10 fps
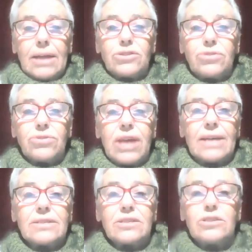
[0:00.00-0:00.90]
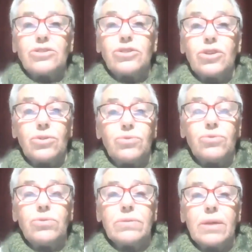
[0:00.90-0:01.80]
In
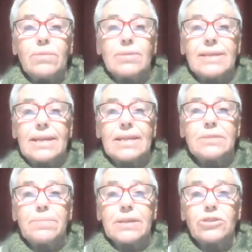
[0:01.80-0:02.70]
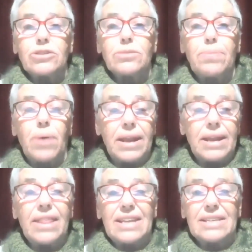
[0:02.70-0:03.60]
2002, there was
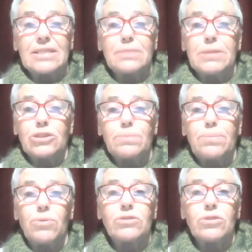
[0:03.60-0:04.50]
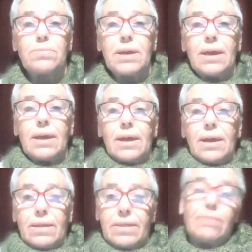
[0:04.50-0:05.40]
another lesbian support group
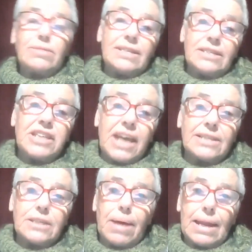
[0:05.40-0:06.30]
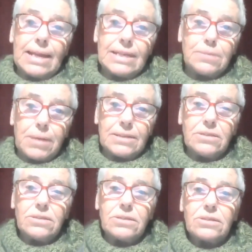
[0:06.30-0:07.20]
that was initiated by
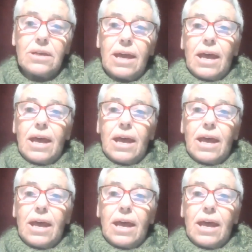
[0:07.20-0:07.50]
lesbians